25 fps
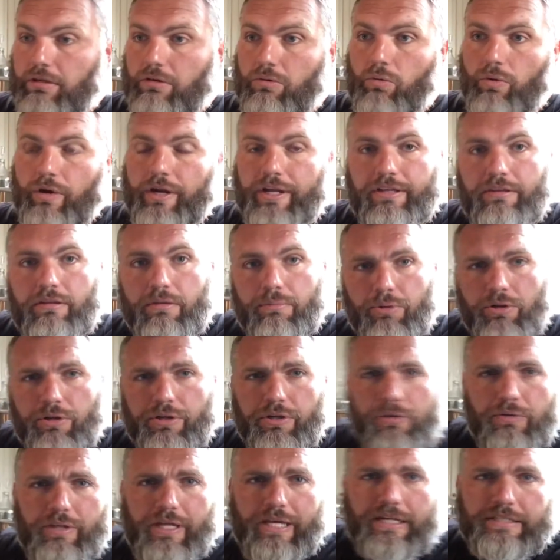what I typically
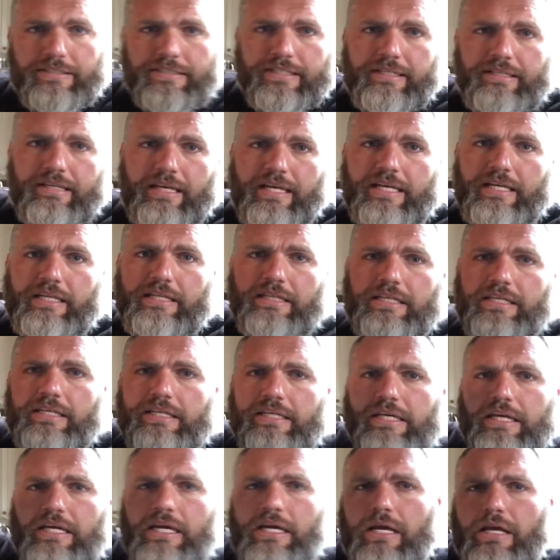do then is I take the
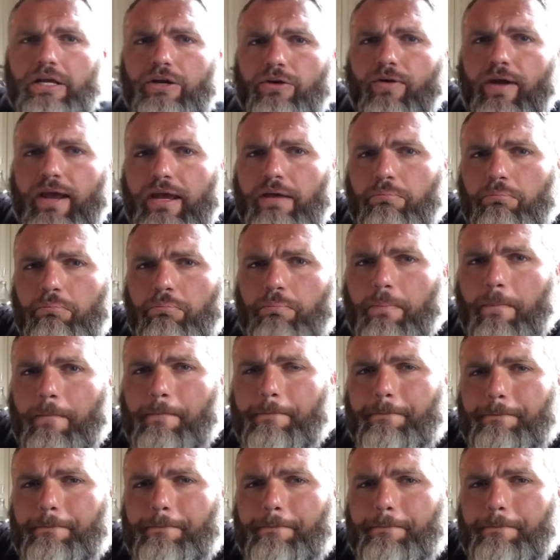grain